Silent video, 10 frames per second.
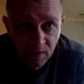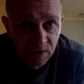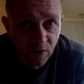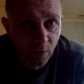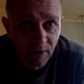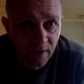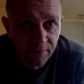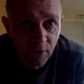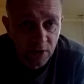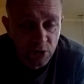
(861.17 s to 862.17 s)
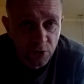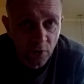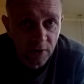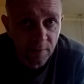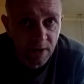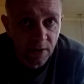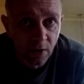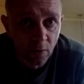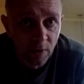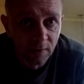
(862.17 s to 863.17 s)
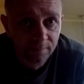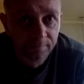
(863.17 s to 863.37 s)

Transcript: you don't want to get fucking stuck in the middle of nowhere.